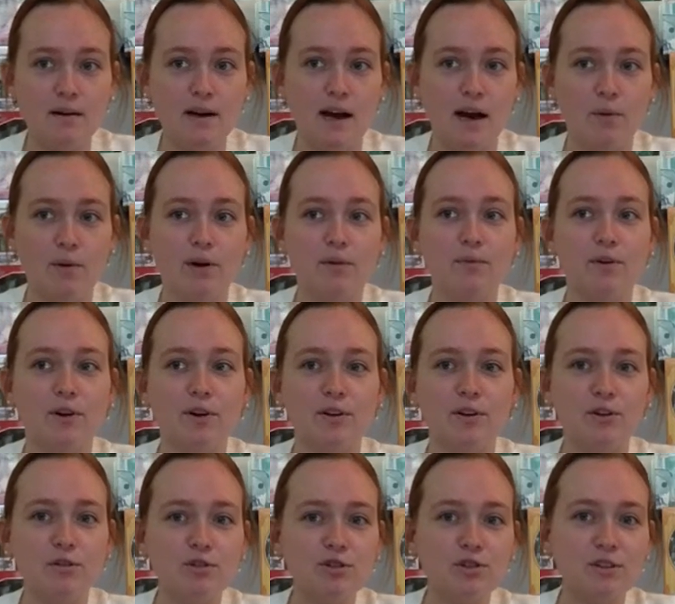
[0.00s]
However,
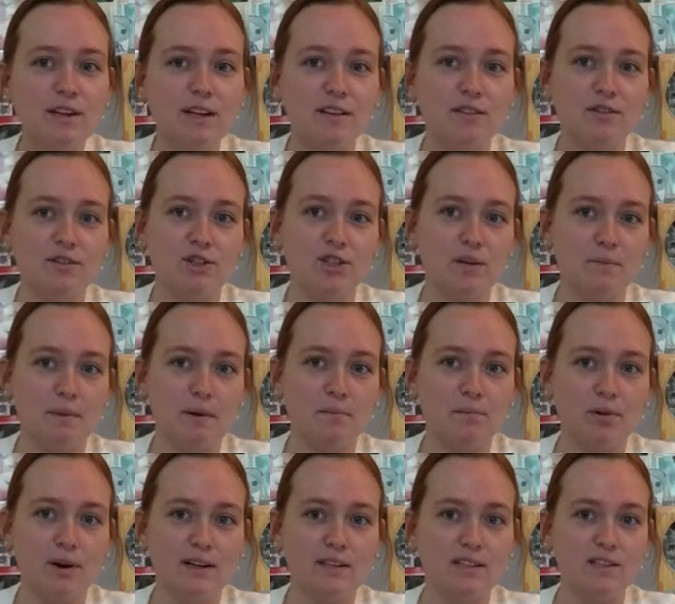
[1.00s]
usually their shipping
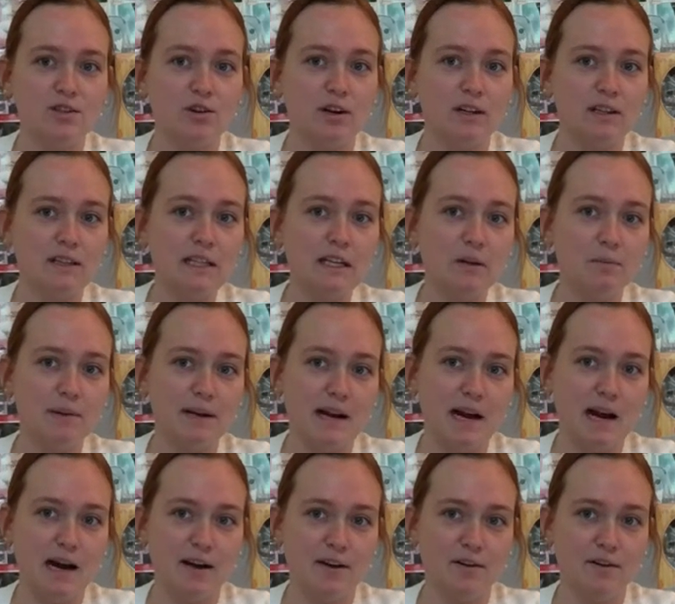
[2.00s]
prices are a little bit
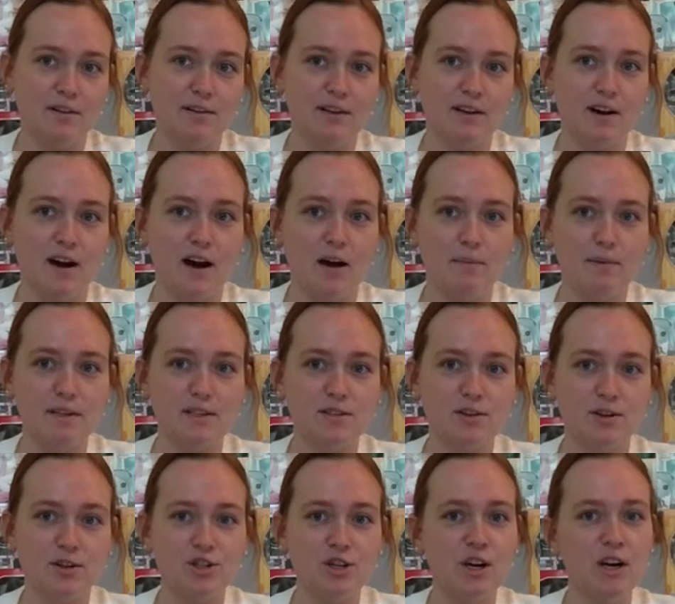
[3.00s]
higher than Hobby
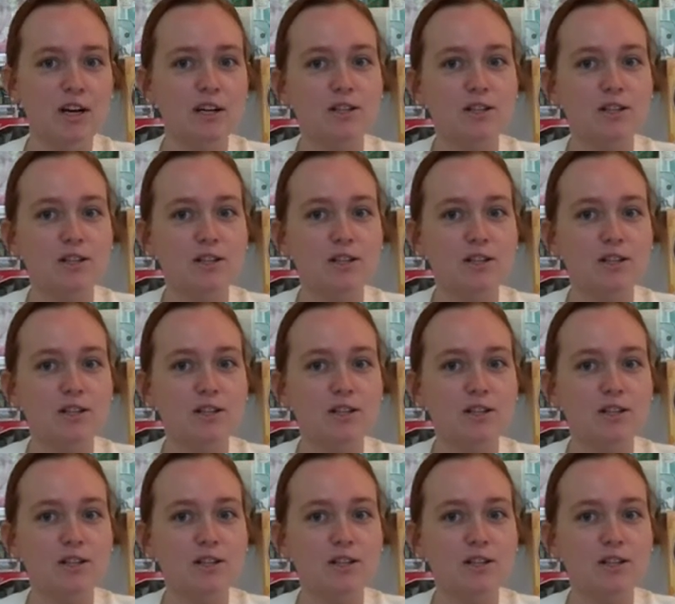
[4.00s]
Search.